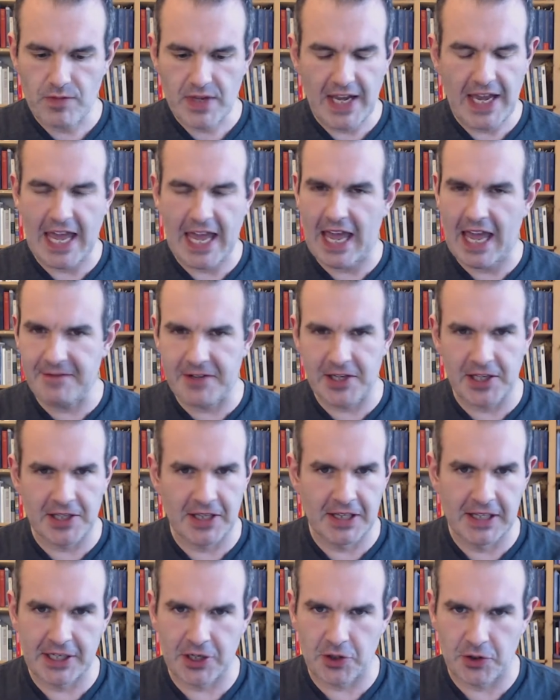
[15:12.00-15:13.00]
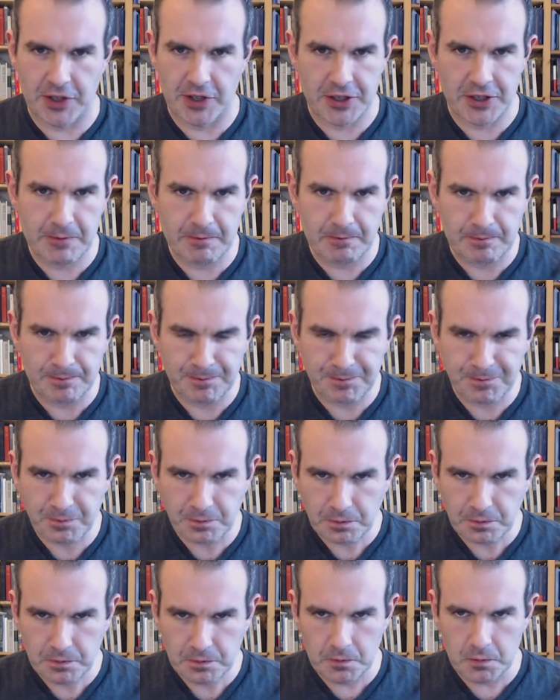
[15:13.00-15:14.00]
Heavy in the licorice.
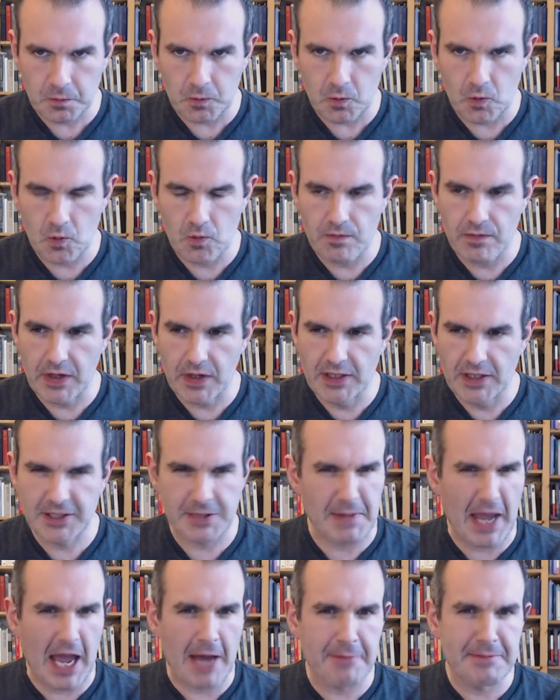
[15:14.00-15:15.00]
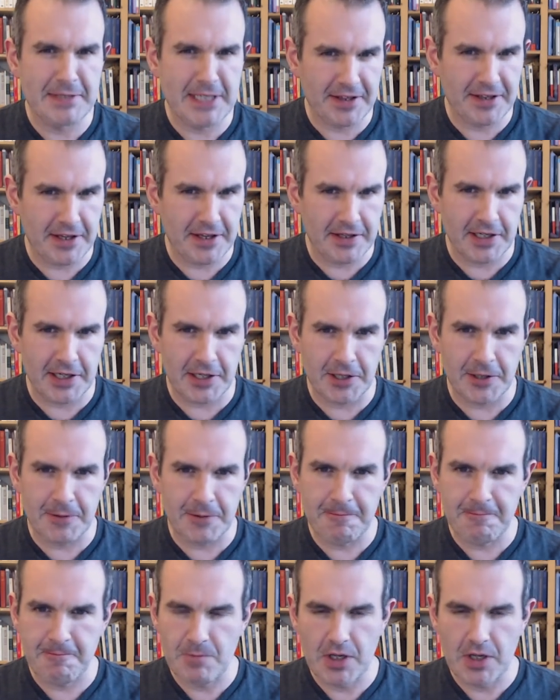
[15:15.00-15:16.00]
Some absinthe in there.
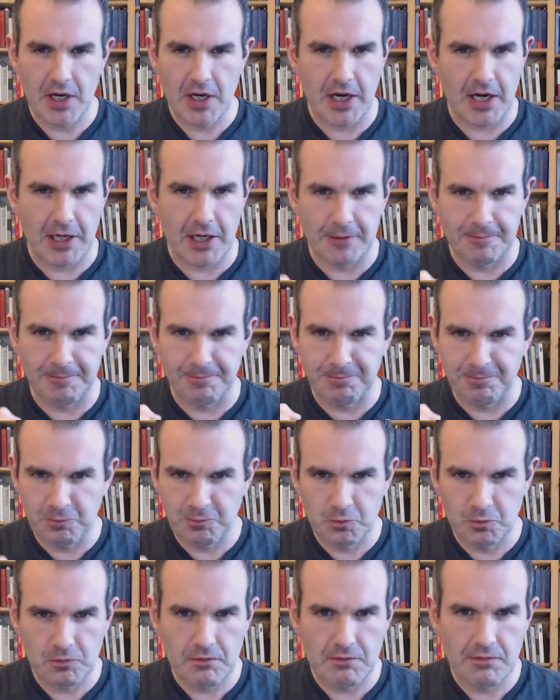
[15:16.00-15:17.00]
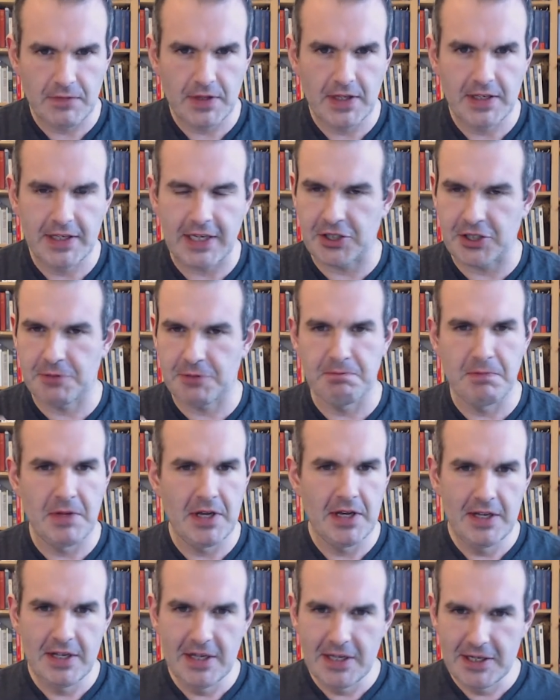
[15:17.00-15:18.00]
Yeah,
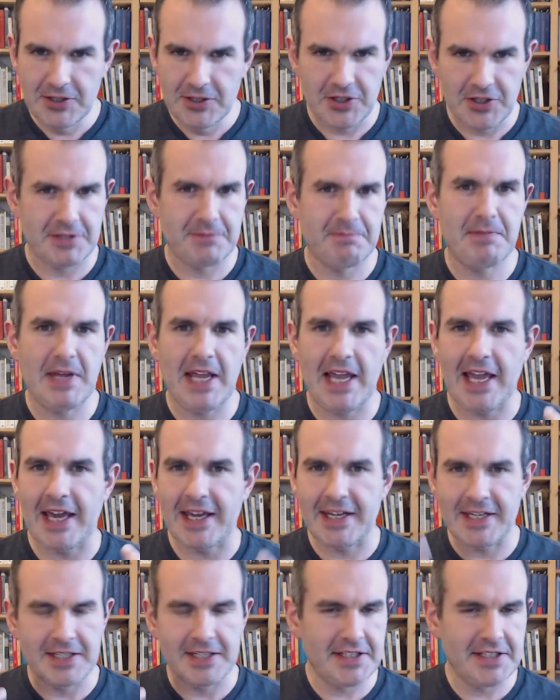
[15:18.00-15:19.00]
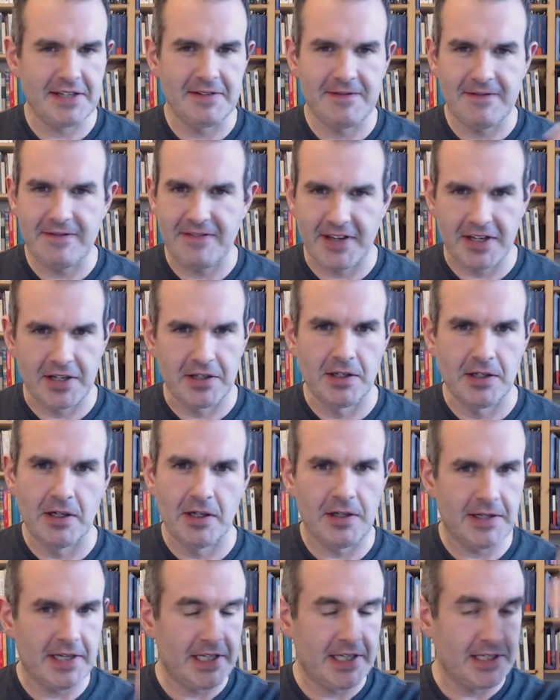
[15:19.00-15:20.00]
just anise and
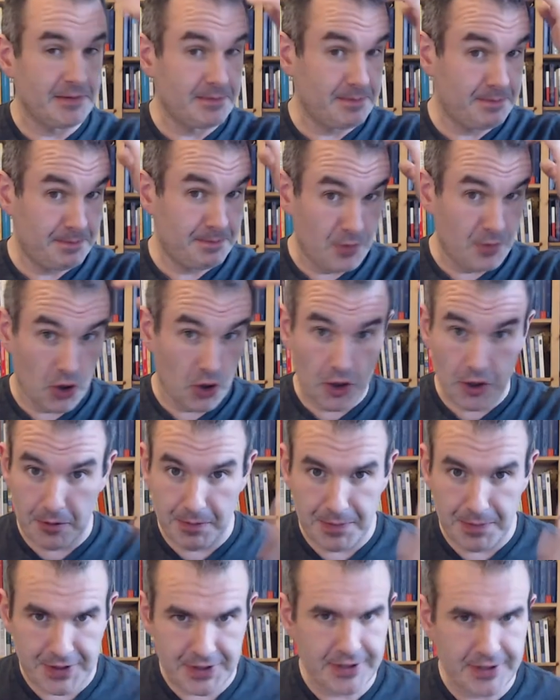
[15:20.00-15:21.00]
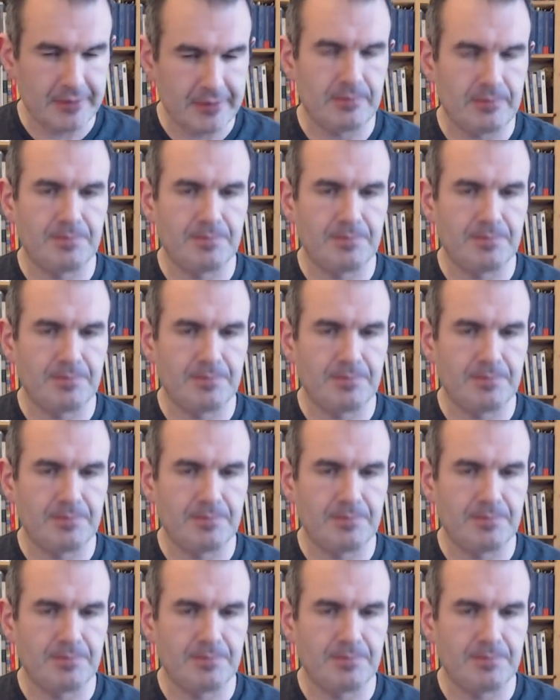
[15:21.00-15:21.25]
fennel and herbs